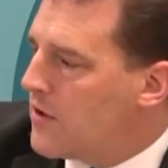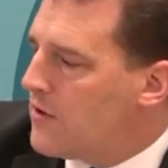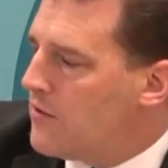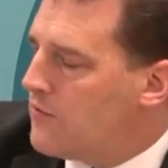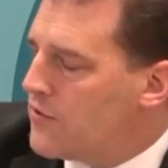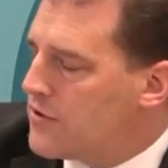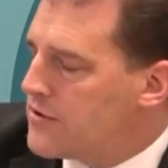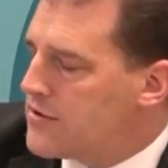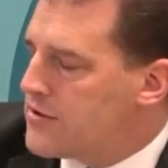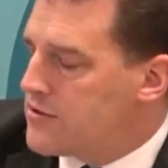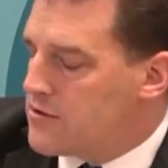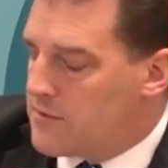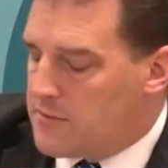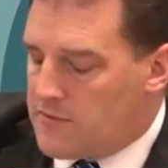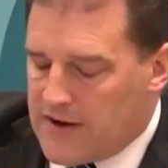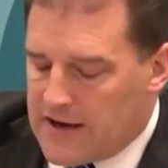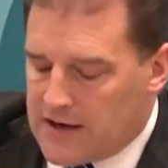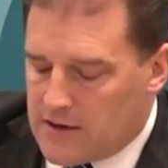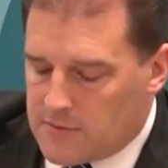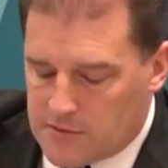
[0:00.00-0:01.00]
versus some
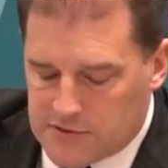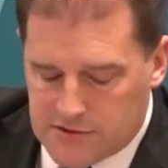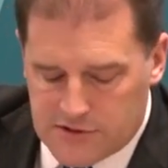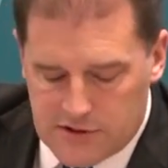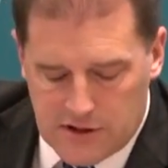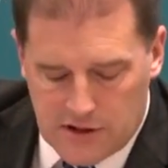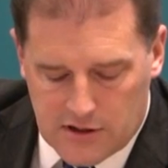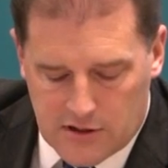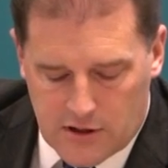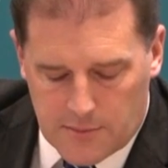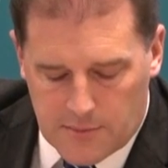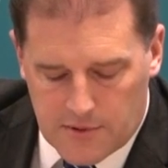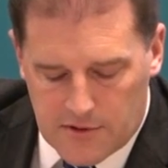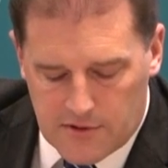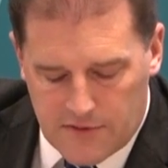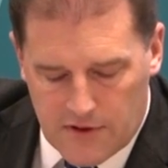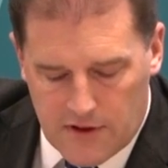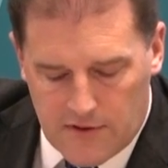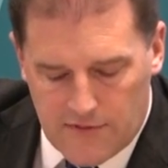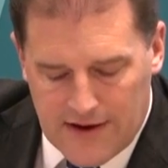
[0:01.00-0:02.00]
available, there's only a couple
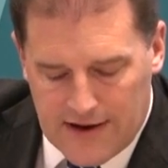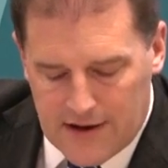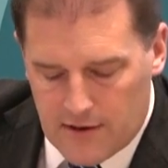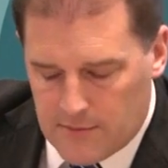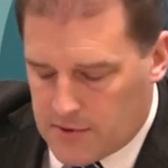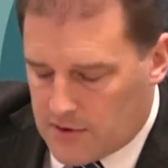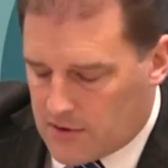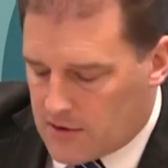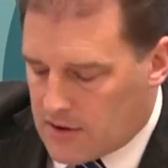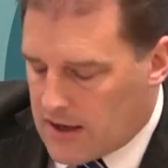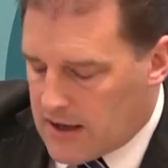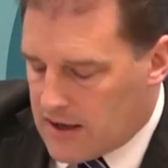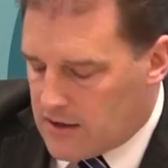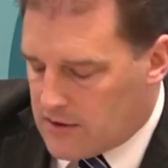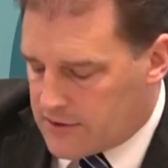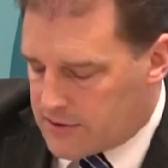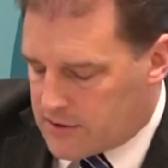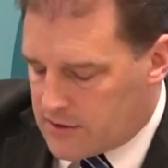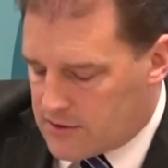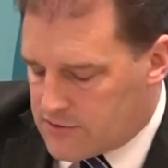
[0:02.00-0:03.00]
of available
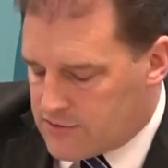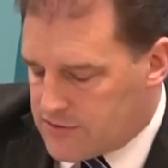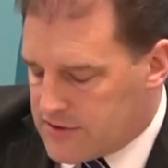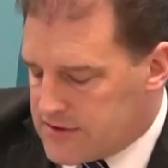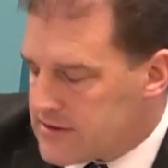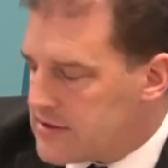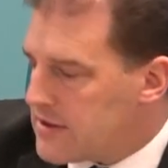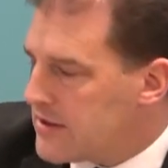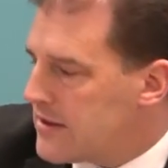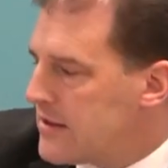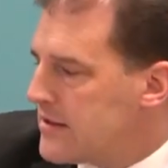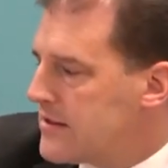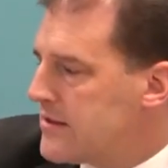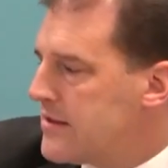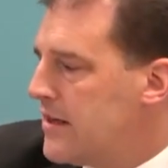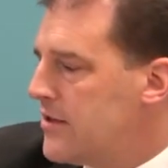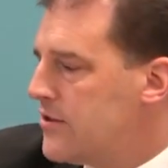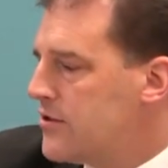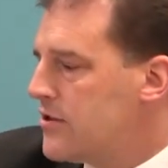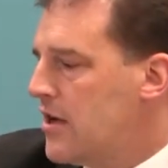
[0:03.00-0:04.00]
other countries at this
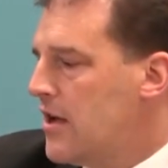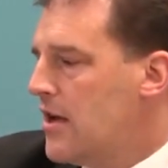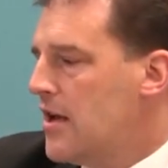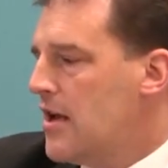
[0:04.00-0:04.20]
stage,